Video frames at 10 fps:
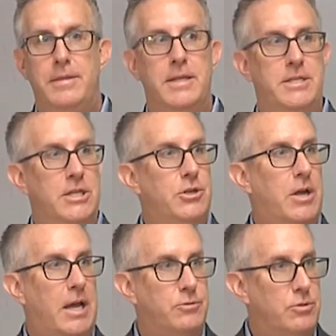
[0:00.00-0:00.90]
The
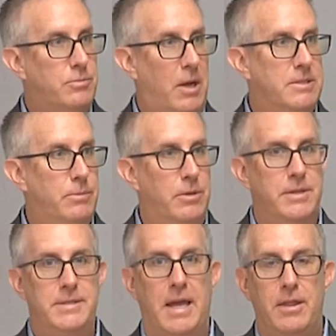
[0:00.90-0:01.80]
district has a
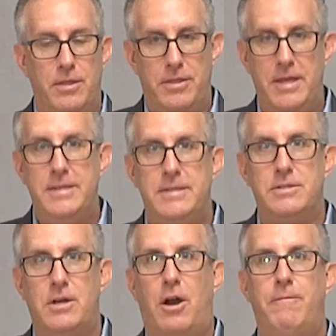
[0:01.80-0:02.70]
responsibility to say, this
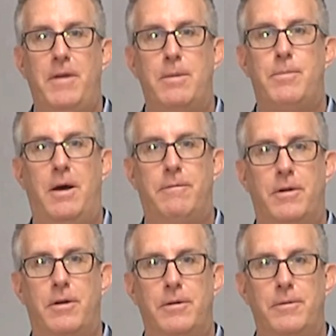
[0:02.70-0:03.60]
is our FAPE offer.